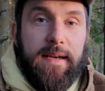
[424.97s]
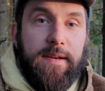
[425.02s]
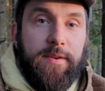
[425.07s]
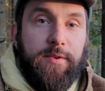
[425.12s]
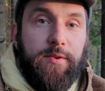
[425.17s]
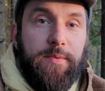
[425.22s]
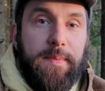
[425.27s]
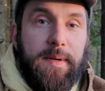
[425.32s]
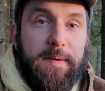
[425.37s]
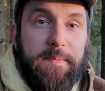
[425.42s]

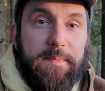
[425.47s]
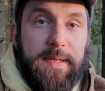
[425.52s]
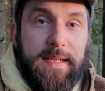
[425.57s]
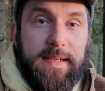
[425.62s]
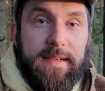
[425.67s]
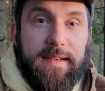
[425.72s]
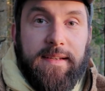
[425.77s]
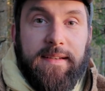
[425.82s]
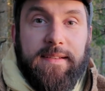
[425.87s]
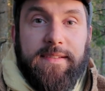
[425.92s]
You may
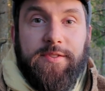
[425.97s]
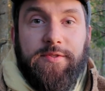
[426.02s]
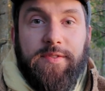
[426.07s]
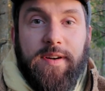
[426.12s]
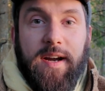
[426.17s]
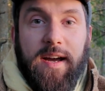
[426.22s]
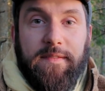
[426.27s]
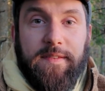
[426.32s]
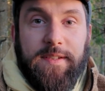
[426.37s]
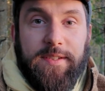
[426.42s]
be
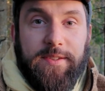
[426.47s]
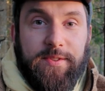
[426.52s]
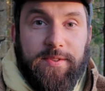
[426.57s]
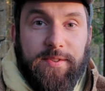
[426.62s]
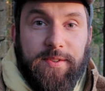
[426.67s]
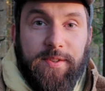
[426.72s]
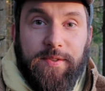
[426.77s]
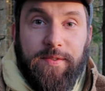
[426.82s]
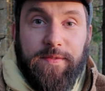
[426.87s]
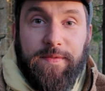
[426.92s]
striving to
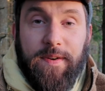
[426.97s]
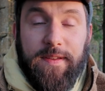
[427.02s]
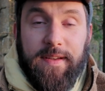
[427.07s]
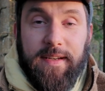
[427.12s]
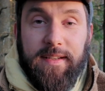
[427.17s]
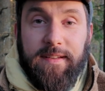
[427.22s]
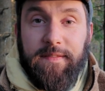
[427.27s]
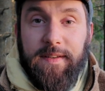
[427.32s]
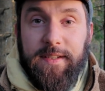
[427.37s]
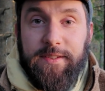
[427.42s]
go for
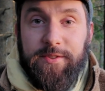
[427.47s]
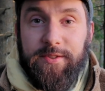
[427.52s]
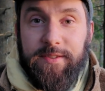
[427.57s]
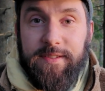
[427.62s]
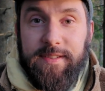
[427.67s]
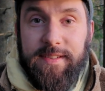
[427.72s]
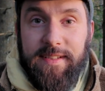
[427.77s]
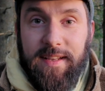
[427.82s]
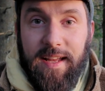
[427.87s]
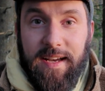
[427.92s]
the
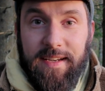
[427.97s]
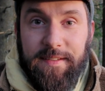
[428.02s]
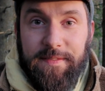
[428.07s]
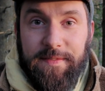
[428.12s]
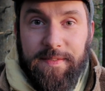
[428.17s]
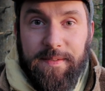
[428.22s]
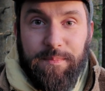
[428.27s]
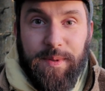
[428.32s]
adventurous life,